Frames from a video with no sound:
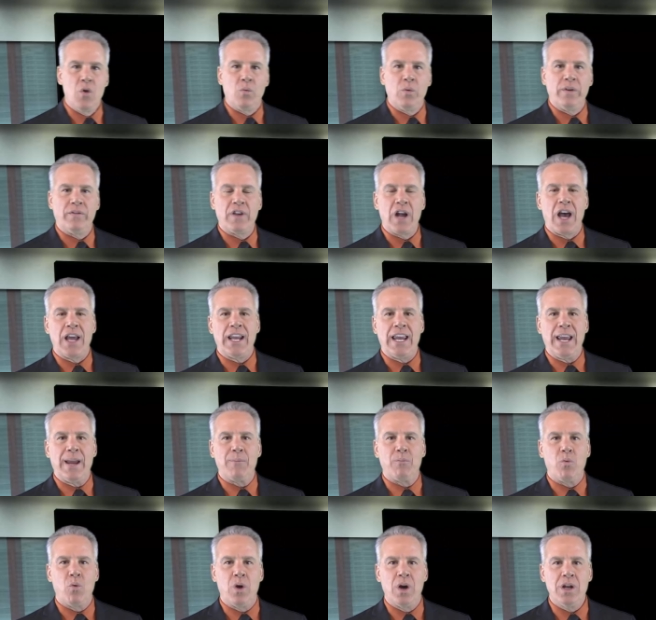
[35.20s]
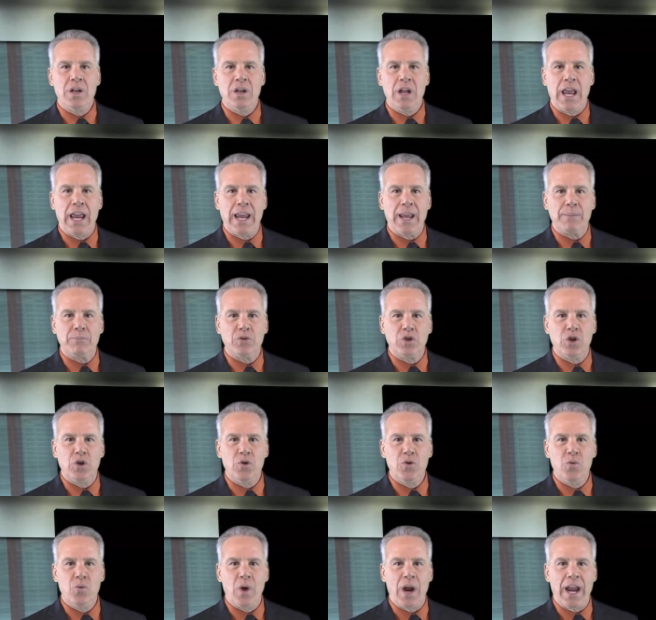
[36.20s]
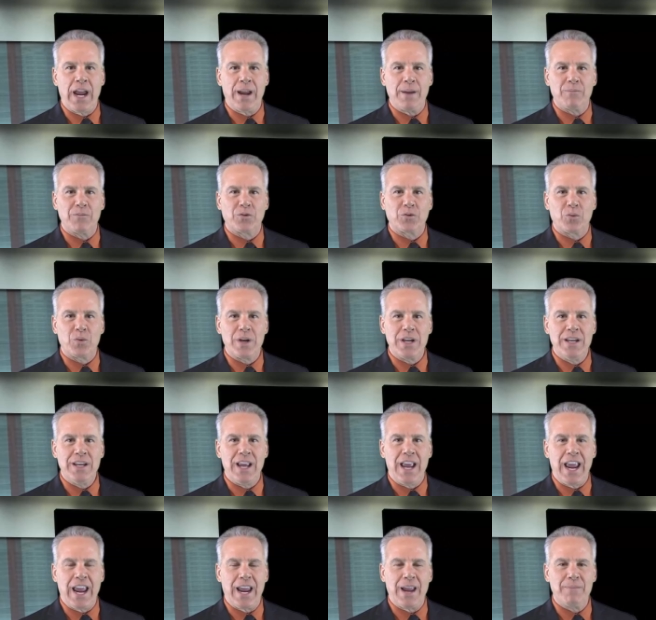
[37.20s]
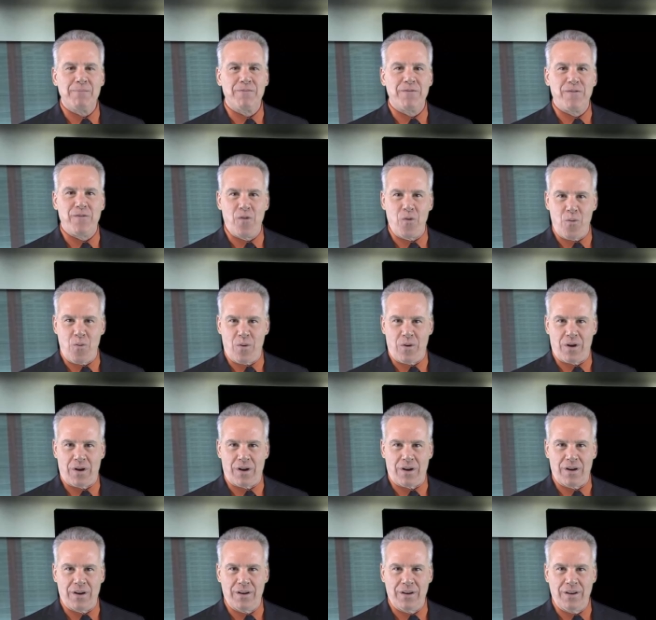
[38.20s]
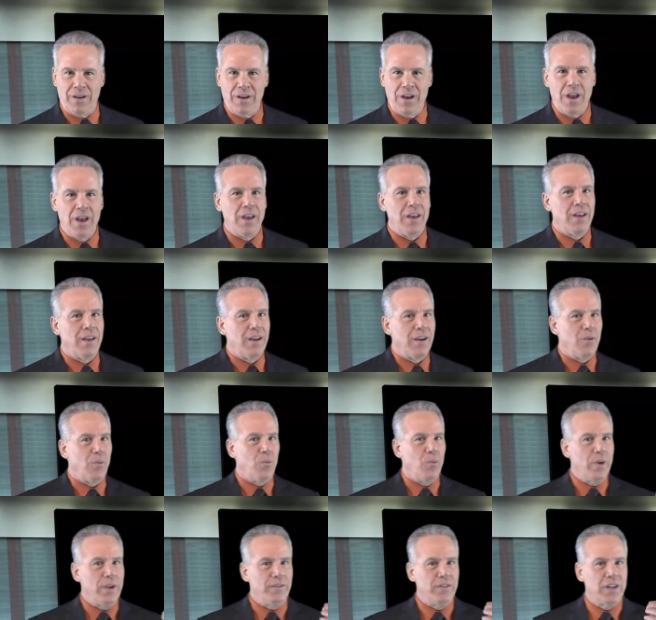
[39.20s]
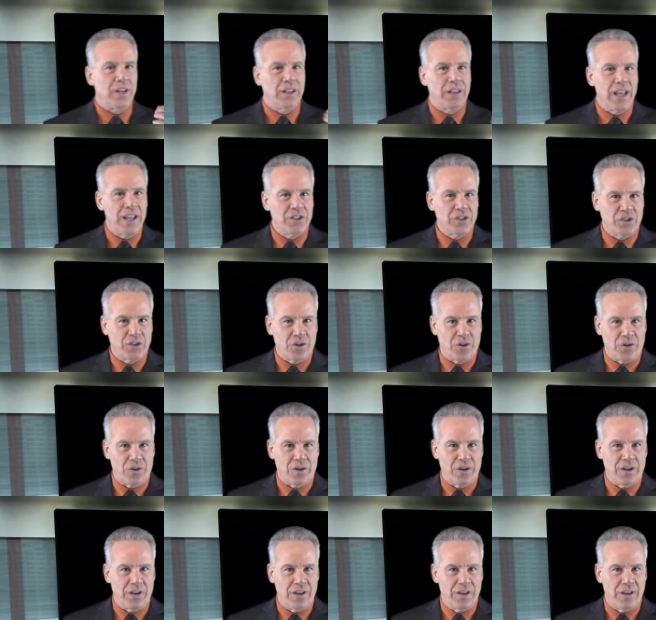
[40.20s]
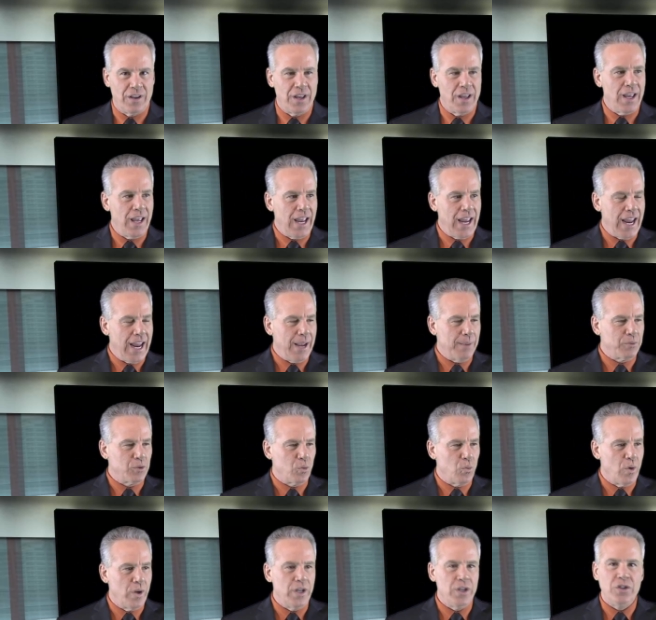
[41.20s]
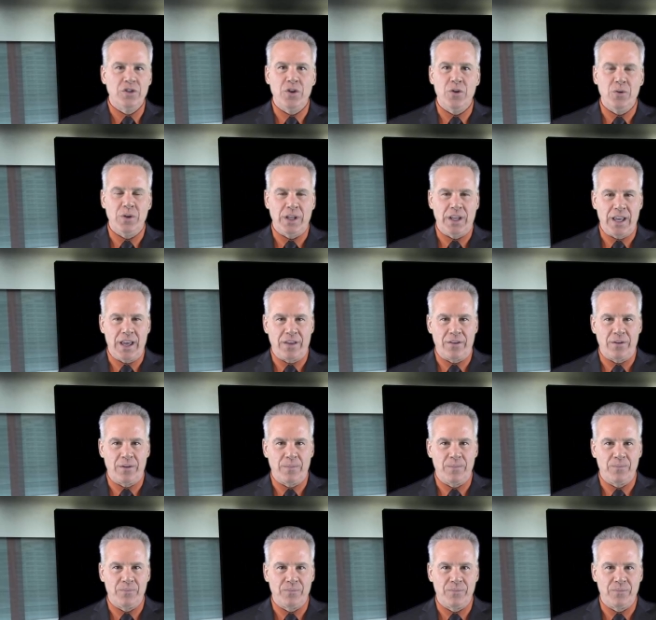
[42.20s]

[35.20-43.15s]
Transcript: We've got AMP 1, AMP 2, AMP 3, AMP 4. We've clustered amps one and two together.